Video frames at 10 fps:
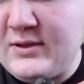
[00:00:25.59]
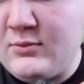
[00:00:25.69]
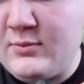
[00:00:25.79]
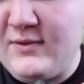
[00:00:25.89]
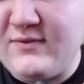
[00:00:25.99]
I
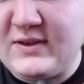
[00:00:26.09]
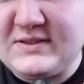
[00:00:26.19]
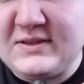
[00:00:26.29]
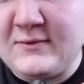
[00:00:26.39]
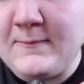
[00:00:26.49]
will be
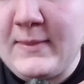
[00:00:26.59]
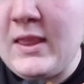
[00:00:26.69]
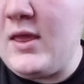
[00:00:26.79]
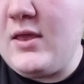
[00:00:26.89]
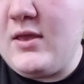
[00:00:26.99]
fixing.
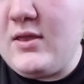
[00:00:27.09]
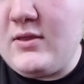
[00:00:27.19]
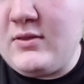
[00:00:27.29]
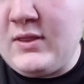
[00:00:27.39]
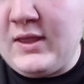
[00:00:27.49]

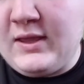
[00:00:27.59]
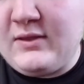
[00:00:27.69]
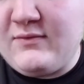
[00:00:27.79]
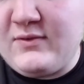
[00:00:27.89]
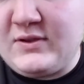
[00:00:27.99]

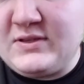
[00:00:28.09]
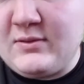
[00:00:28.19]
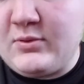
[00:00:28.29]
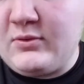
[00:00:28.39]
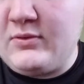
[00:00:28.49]
Like, for
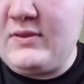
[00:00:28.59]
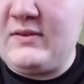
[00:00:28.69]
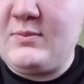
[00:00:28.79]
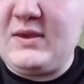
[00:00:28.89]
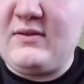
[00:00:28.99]
example,
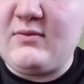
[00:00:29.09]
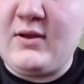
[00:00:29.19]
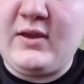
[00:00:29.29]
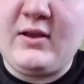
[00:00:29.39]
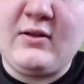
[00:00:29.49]
this piece
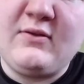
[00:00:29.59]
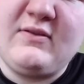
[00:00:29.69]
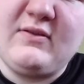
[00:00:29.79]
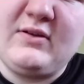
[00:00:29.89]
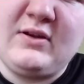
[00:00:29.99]
right here,
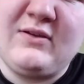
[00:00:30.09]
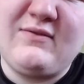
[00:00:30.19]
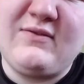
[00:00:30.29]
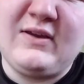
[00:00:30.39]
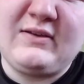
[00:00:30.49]
this is going to get
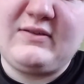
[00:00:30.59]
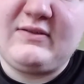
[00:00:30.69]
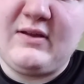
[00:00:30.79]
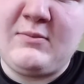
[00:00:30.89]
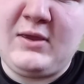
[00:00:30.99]

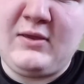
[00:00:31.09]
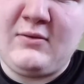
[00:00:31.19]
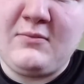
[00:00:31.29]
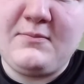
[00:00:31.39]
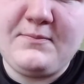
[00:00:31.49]
fixed. I
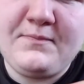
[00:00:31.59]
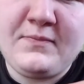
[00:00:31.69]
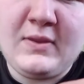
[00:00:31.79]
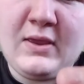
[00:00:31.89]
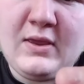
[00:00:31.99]
mean,
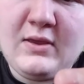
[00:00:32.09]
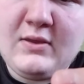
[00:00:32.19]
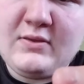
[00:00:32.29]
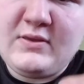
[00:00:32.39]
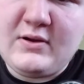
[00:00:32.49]

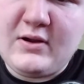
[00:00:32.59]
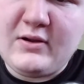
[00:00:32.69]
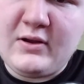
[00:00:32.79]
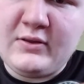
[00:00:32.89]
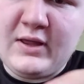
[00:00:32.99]
there
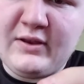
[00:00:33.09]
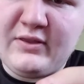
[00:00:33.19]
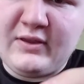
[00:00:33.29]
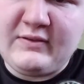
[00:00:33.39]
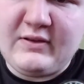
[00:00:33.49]
are a lot of
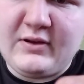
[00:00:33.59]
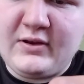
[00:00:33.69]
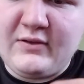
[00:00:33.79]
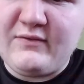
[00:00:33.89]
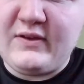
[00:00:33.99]
things that are
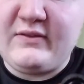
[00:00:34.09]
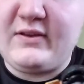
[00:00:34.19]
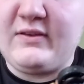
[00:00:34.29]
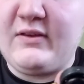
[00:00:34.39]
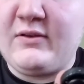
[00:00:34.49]
going to get fixed,
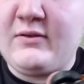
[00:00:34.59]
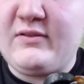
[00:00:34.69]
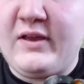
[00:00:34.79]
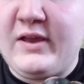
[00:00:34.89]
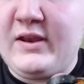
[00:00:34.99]
like his
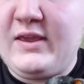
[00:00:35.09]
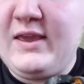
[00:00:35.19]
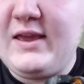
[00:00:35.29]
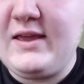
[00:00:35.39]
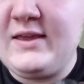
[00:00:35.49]
underside.
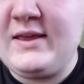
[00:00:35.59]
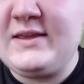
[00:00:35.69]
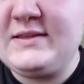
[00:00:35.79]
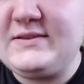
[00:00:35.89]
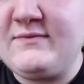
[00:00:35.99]
He
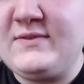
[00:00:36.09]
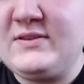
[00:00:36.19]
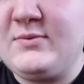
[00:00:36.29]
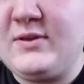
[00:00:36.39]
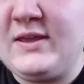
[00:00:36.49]
has
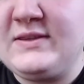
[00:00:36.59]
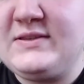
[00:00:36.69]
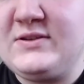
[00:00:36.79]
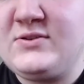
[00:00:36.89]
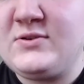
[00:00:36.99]
visible head
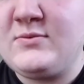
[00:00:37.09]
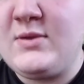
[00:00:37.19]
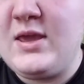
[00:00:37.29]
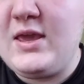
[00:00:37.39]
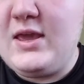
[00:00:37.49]

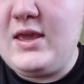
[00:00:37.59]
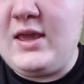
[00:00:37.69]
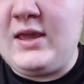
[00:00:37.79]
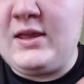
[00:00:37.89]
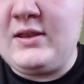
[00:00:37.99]
syndrome,
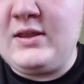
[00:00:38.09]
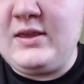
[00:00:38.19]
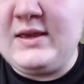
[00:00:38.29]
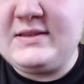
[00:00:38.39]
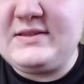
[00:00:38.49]
and
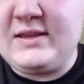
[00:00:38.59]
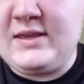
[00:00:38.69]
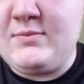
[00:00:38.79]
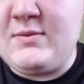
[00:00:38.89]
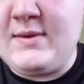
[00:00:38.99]
yes, I
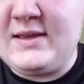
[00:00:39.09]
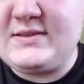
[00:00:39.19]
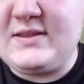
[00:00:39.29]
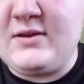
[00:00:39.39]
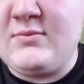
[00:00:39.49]
keep the
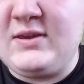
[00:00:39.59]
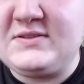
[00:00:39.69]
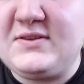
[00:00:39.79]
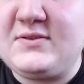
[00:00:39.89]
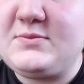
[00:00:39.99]
mask down
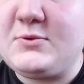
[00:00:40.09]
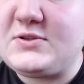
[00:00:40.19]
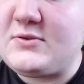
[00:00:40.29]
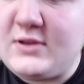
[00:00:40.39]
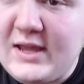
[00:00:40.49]
because it looks more
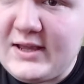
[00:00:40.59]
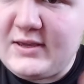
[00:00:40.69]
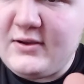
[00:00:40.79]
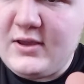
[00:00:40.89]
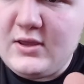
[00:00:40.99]
screen
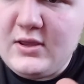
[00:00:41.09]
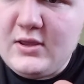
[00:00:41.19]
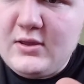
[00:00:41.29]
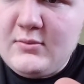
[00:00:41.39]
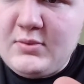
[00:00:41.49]
accurate,
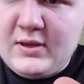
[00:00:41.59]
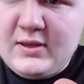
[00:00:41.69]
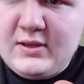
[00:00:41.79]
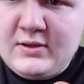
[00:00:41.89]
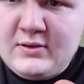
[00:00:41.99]

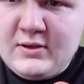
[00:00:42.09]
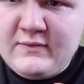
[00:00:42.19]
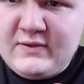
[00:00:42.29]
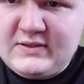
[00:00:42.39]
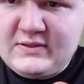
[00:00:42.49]
but
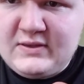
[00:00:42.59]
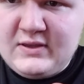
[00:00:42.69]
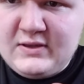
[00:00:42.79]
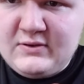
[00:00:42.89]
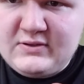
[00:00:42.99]
obviously
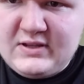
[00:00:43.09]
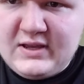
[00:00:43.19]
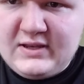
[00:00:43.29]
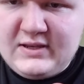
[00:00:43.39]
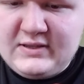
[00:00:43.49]
the
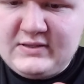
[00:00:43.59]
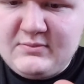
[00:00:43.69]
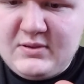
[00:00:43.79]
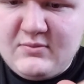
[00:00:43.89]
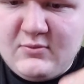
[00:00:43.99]
underside needs a
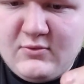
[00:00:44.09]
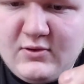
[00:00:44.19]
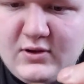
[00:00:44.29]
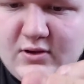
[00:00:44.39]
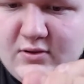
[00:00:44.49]
bit
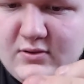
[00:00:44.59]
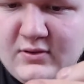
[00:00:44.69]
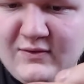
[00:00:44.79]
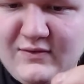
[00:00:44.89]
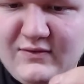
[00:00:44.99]
more
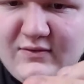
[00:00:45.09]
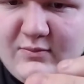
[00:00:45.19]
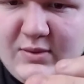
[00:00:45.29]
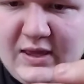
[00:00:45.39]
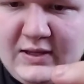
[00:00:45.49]
of
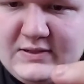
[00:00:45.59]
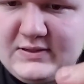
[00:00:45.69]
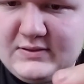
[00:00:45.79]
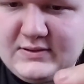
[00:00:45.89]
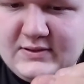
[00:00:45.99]

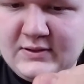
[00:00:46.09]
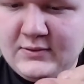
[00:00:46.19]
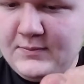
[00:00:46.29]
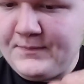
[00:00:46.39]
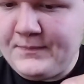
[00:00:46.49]
paint.
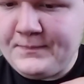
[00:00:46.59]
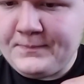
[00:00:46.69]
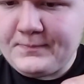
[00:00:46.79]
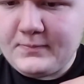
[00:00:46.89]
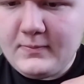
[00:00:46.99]
So,
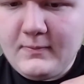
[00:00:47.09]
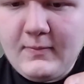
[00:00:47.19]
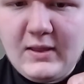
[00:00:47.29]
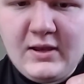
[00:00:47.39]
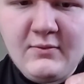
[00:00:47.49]

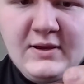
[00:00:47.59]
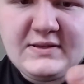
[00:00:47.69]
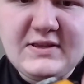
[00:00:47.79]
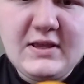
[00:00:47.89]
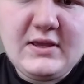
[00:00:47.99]

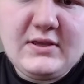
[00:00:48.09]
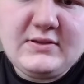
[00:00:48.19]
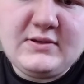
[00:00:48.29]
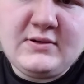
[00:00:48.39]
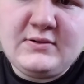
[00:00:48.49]
anyways,
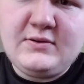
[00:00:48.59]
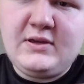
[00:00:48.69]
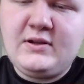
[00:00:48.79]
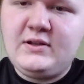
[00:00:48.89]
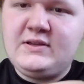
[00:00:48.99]
so
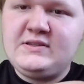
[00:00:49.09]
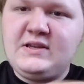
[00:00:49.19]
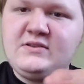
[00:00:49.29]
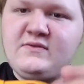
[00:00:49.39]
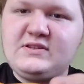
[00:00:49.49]
here is
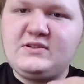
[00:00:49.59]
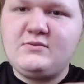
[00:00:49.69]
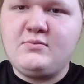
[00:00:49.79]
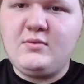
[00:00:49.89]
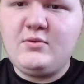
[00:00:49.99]
Age of
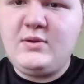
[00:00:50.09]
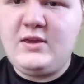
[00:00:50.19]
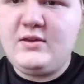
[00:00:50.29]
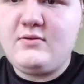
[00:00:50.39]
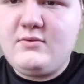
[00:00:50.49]
Extinction
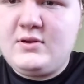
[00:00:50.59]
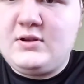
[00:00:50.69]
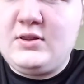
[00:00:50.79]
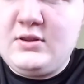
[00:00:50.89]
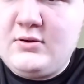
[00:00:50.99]
Bumblebee. We're going
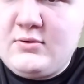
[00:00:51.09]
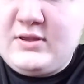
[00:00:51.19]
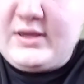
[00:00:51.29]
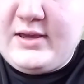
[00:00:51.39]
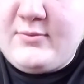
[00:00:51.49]
to lower
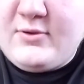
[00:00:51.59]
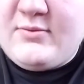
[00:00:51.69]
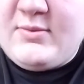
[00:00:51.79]
the camera a